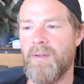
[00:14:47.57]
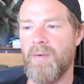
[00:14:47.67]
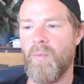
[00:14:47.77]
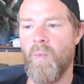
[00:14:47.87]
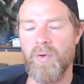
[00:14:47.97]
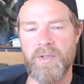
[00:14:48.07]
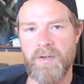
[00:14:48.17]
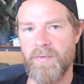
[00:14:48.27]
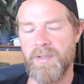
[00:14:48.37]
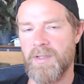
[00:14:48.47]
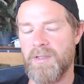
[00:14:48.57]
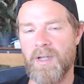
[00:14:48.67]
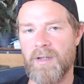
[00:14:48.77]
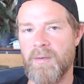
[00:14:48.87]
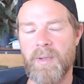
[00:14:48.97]
what difference is that
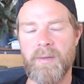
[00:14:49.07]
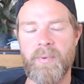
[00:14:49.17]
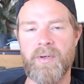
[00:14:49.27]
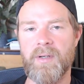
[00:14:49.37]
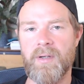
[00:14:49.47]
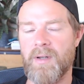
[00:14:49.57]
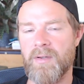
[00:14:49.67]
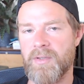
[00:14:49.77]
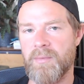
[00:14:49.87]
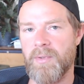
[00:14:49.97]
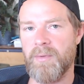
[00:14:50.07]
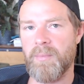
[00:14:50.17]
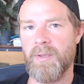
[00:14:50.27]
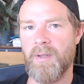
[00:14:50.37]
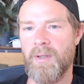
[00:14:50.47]
going to make putting in a custom loop?
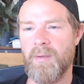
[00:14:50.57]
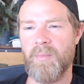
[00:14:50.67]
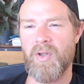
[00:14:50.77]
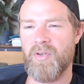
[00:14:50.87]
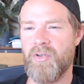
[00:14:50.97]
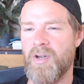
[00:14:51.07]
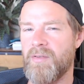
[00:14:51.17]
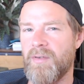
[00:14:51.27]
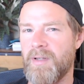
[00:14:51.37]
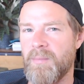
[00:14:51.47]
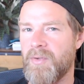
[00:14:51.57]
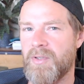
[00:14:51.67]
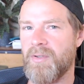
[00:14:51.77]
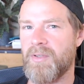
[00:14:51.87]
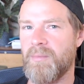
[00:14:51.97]
Because generally, most
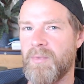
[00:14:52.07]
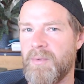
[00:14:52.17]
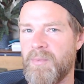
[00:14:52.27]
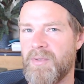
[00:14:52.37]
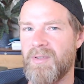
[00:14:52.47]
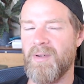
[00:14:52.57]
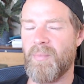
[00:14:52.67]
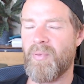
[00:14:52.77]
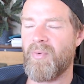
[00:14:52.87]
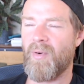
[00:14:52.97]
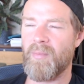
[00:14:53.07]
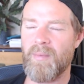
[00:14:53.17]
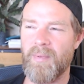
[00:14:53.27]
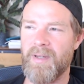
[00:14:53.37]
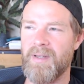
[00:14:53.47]
custom loops, you're
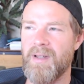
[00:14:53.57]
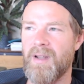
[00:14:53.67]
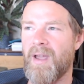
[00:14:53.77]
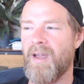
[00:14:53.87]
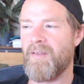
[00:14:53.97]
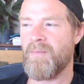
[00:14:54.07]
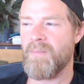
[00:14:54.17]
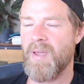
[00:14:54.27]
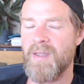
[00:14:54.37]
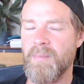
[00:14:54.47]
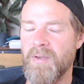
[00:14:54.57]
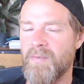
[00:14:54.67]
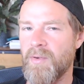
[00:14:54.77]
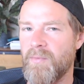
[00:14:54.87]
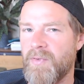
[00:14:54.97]
probably going to have maybe
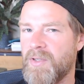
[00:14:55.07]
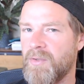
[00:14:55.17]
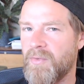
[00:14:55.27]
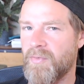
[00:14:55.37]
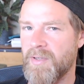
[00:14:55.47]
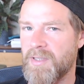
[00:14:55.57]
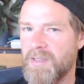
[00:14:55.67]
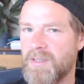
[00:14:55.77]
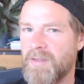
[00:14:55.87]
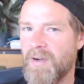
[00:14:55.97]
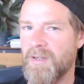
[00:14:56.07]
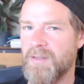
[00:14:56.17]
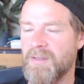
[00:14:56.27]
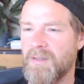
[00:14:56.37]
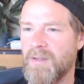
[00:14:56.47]
room for two 360
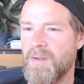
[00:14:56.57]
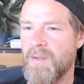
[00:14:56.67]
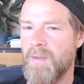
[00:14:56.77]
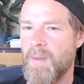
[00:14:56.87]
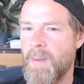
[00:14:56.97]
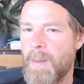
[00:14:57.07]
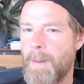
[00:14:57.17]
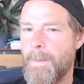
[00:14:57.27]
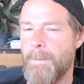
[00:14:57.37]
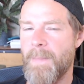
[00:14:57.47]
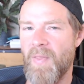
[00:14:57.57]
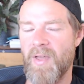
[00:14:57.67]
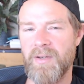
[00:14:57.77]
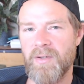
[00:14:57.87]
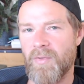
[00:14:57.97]
rads. But
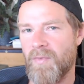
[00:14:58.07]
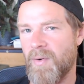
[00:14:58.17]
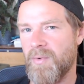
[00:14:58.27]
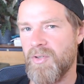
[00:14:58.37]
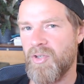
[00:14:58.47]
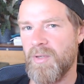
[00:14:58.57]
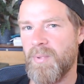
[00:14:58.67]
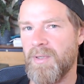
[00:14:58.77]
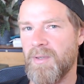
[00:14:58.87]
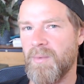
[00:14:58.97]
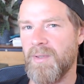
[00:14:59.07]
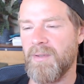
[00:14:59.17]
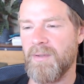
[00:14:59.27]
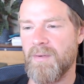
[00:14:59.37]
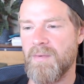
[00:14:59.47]
then you're throwing a GPU
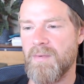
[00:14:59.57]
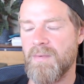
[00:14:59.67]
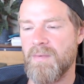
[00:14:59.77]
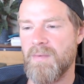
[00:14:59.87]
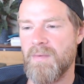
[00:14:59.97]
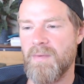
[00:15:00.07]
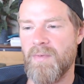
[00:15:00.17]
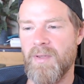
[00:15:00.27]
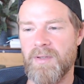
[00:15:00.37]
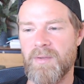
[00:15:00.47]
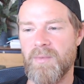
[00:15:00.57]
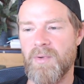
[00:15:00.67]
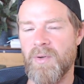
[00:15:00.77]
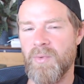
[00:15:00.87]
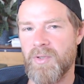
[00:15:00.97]
in that's
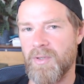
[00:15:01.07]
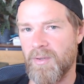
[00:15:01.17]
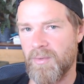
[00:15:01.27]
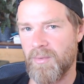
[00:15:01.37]
also